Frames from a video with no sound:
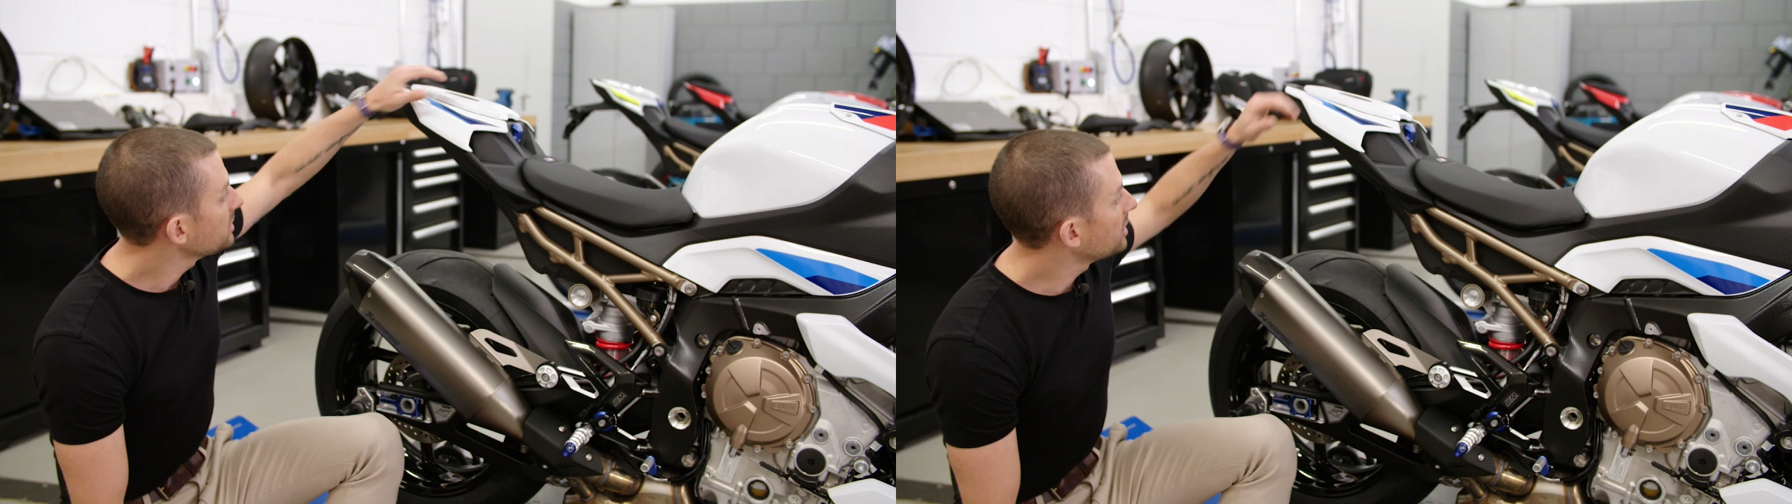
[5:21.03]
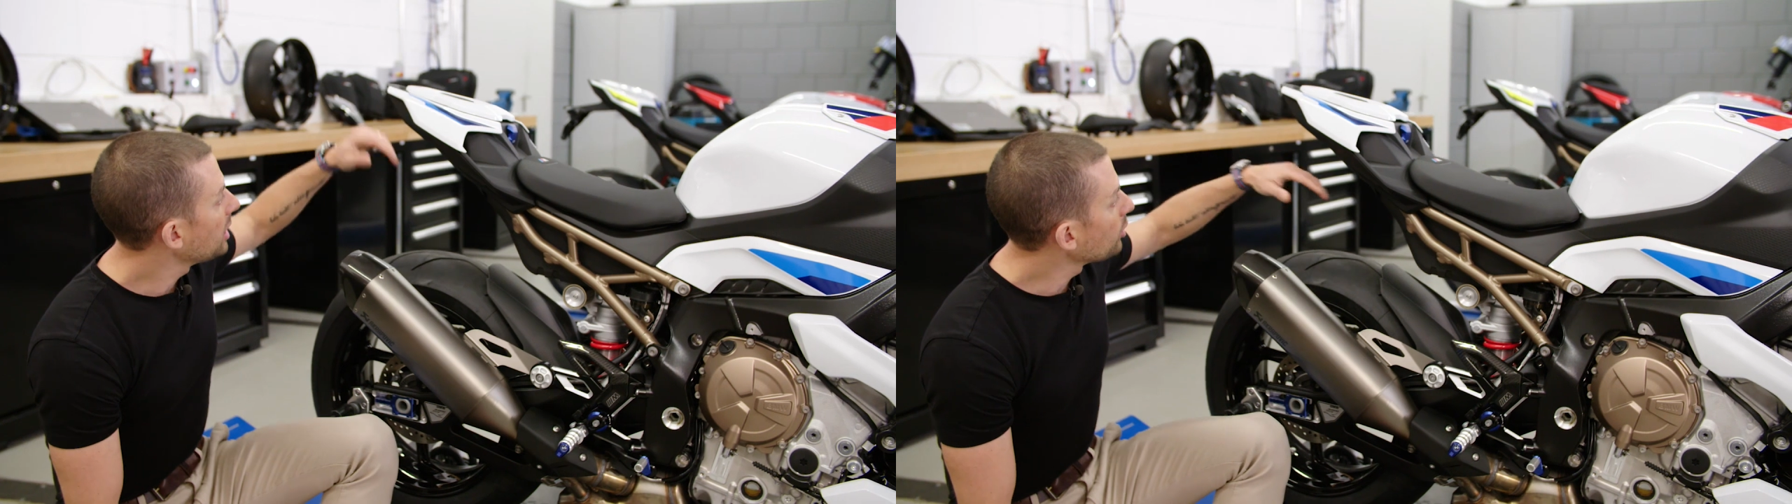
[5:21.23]

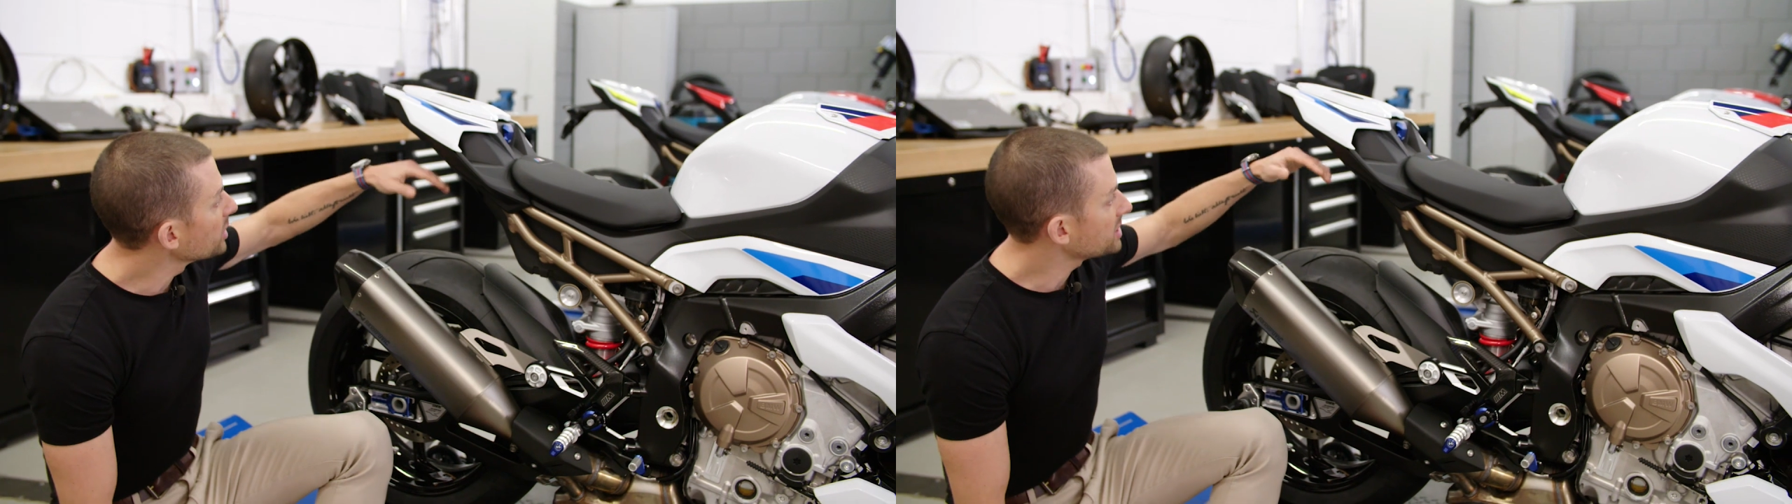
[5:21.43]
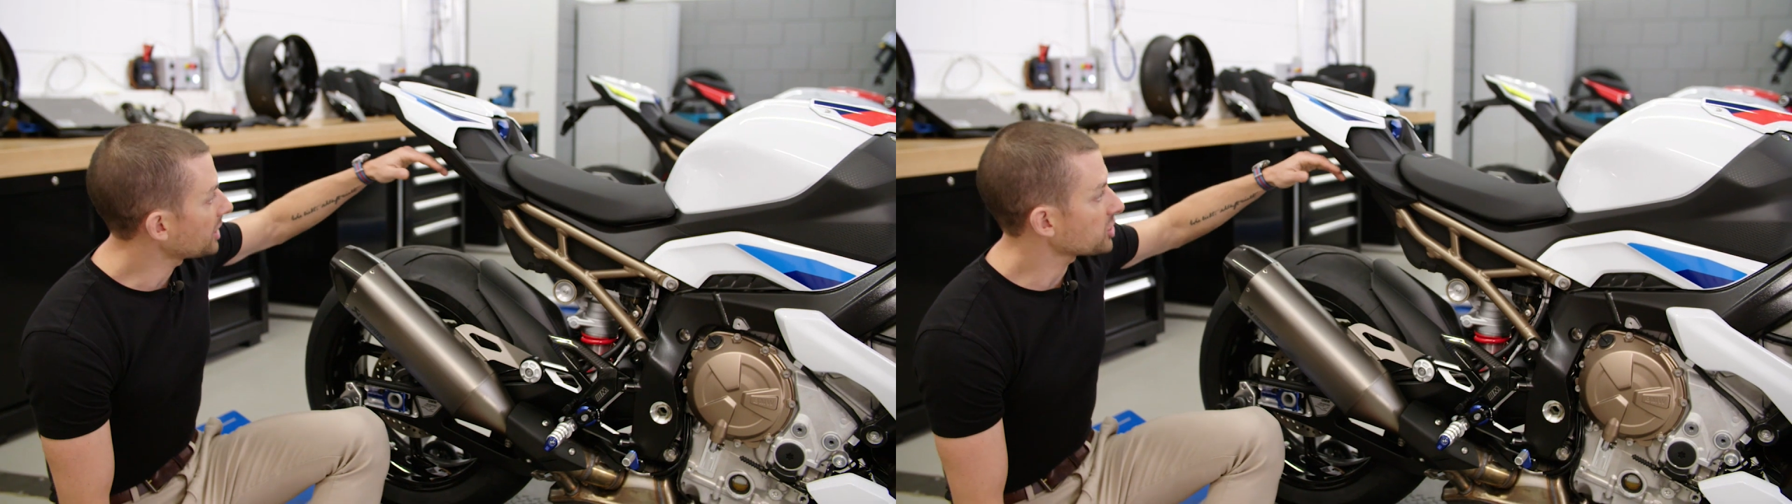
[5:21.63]
The
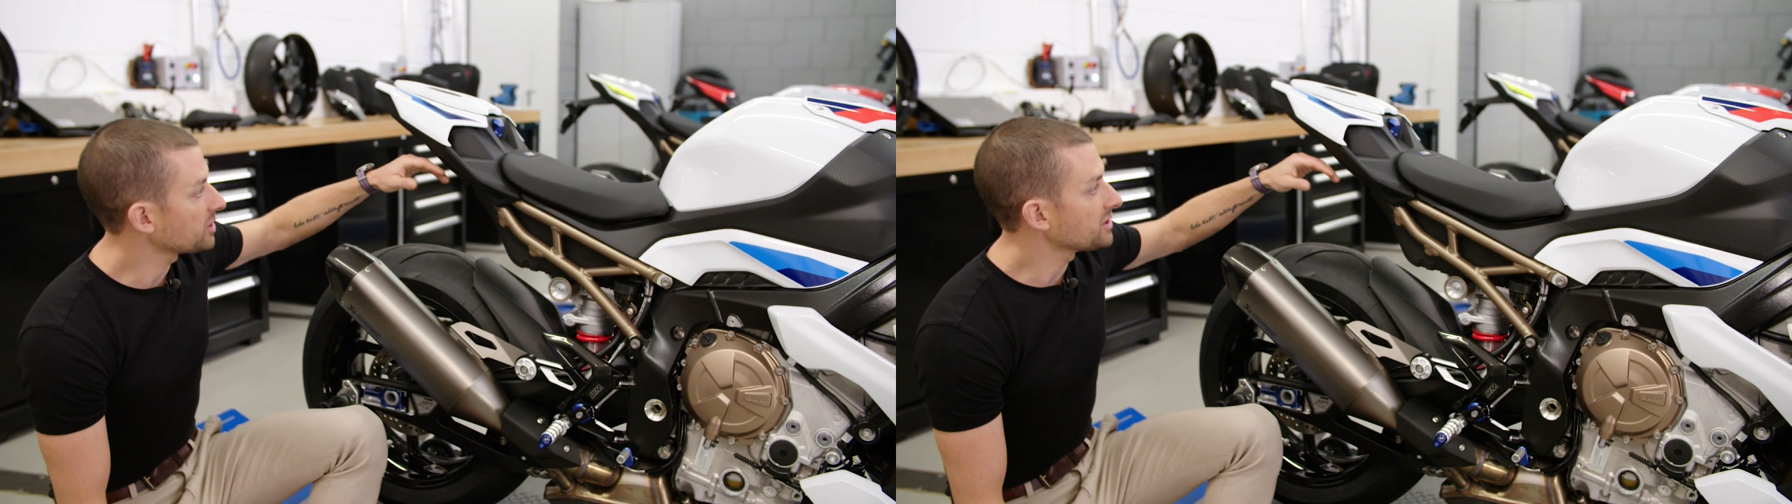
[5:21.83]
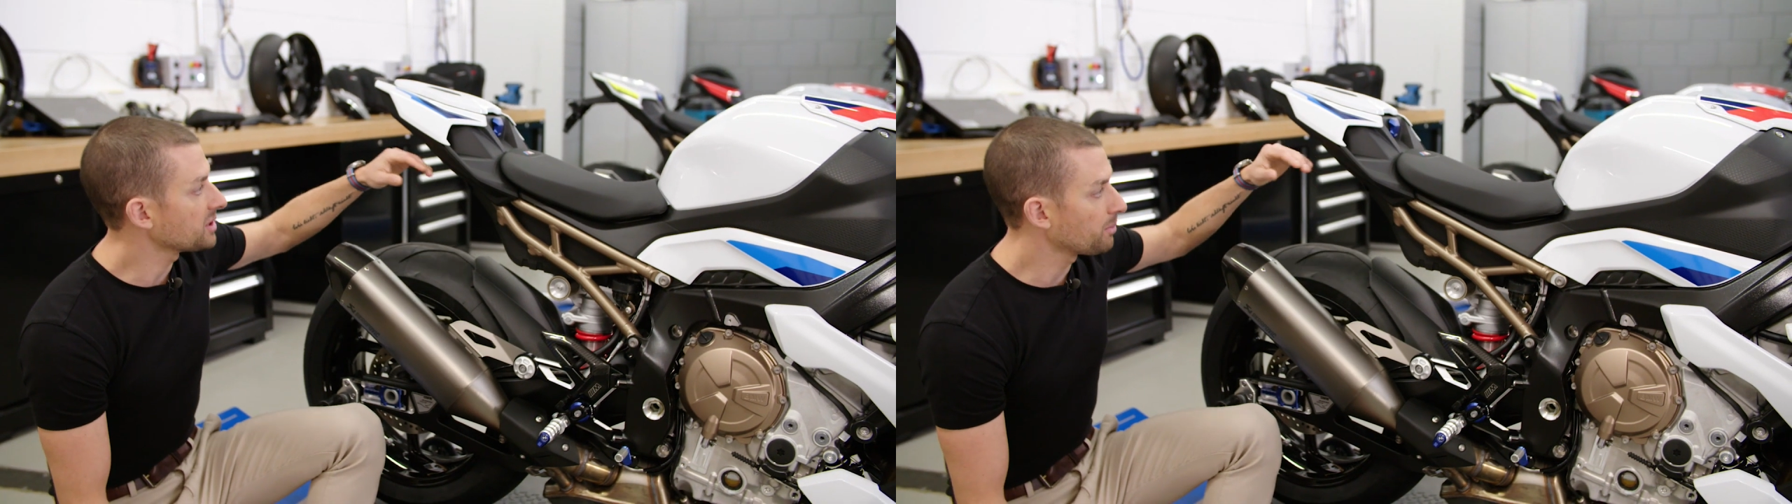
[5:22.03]
lower
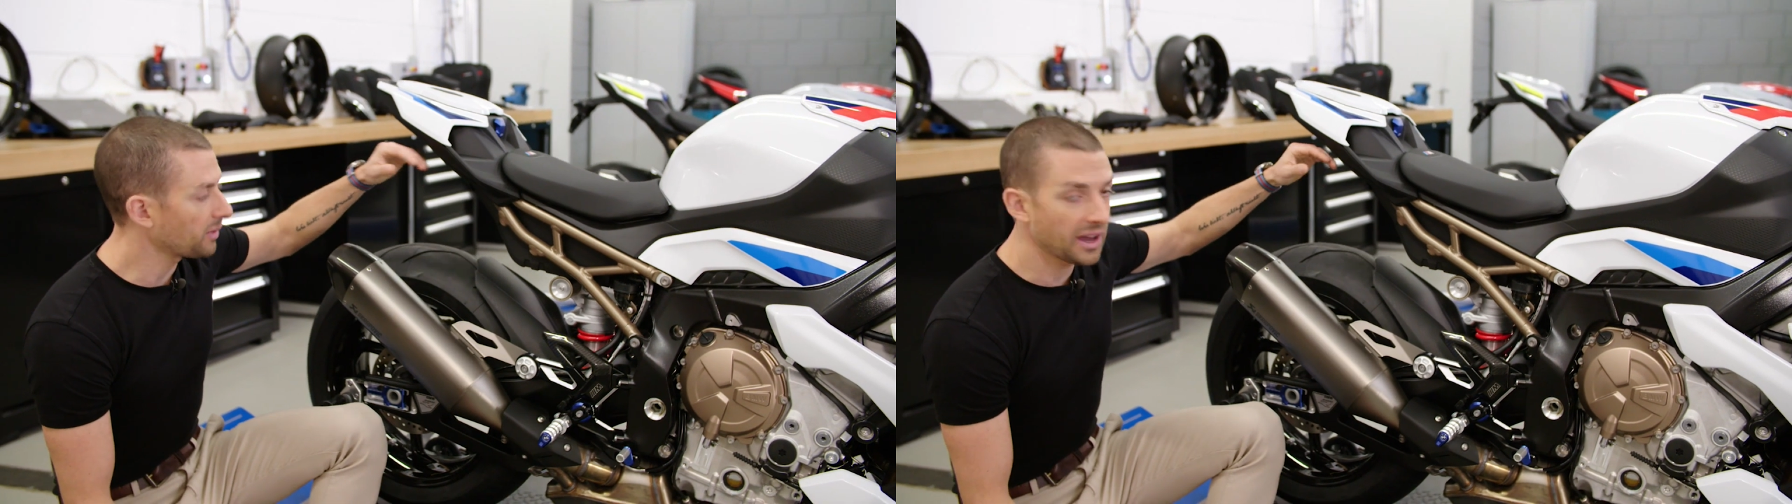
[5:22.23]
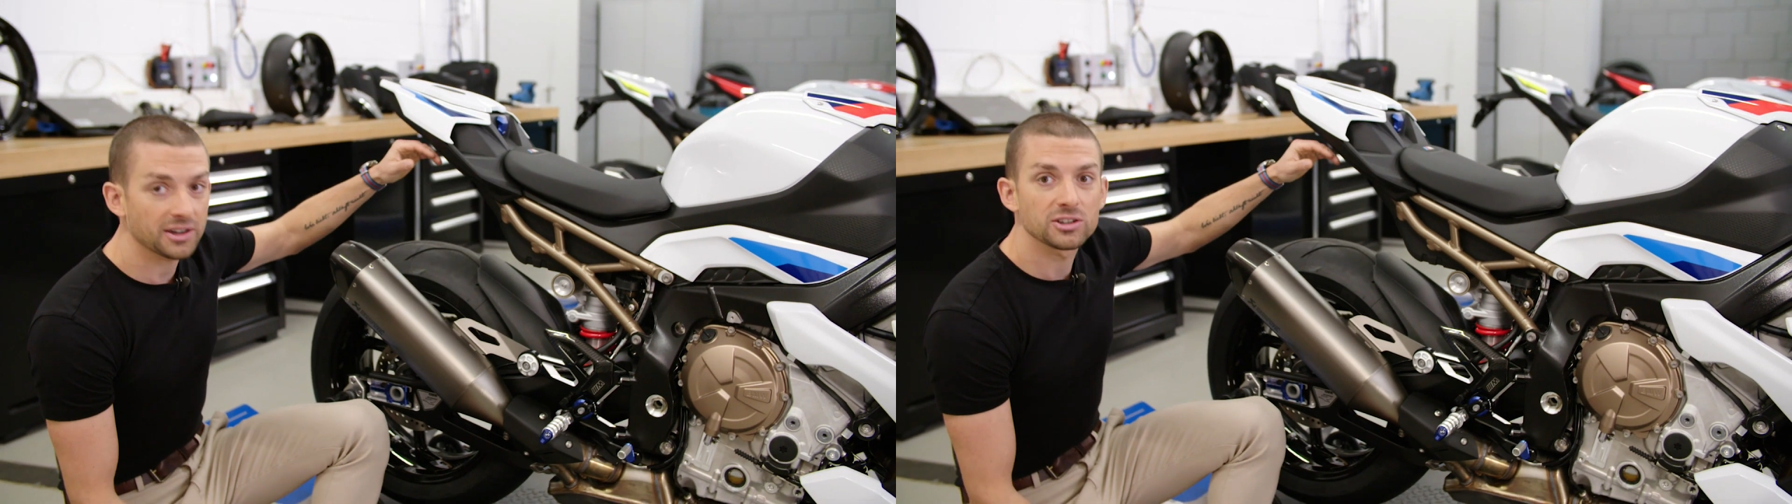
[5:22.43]
section is in
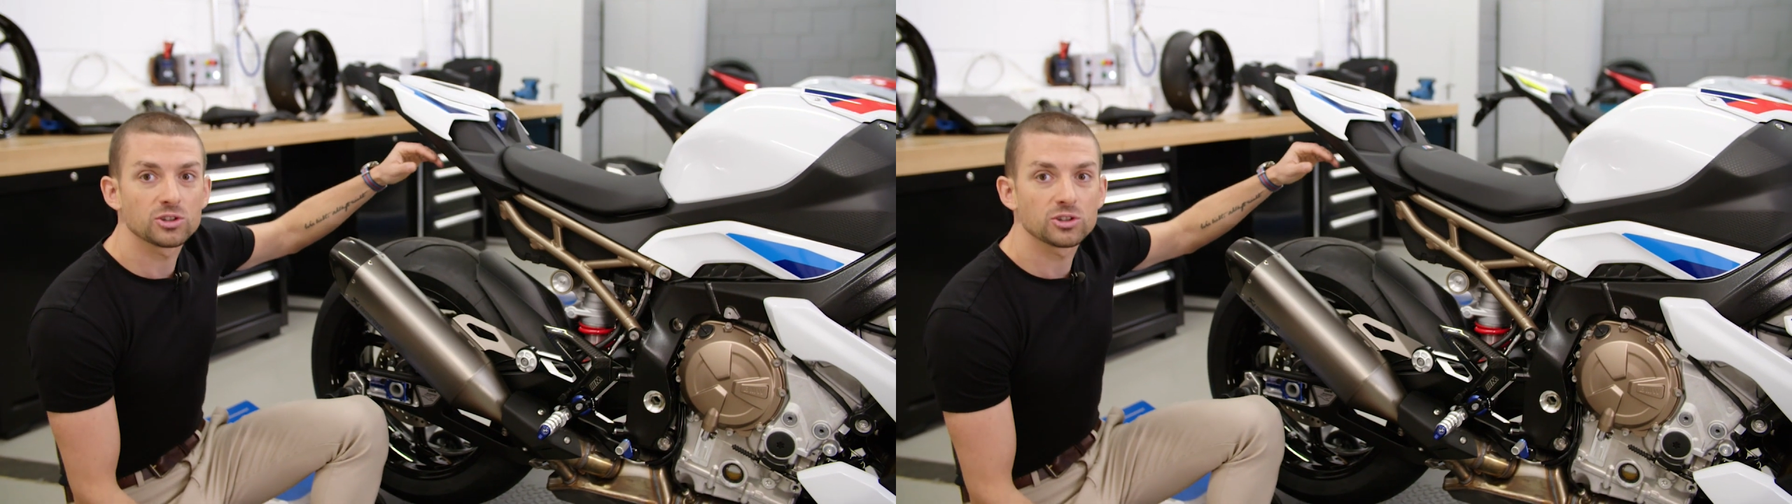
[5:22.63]
black